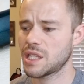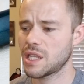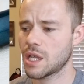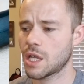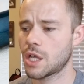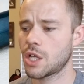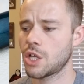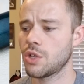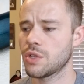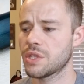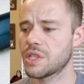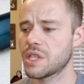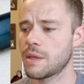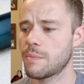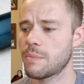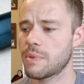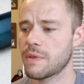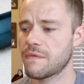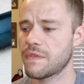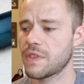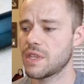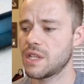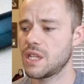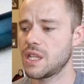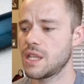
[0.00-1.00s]
a close-up
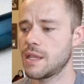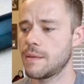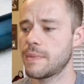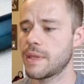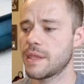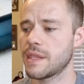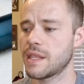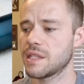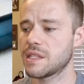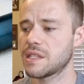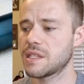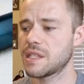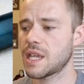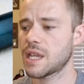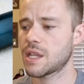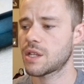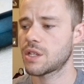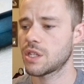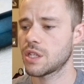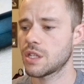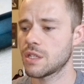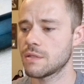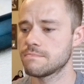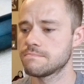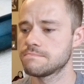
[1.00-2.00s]
of the nib in the
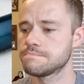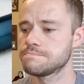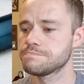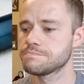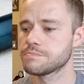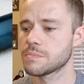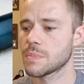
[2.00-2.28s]
section.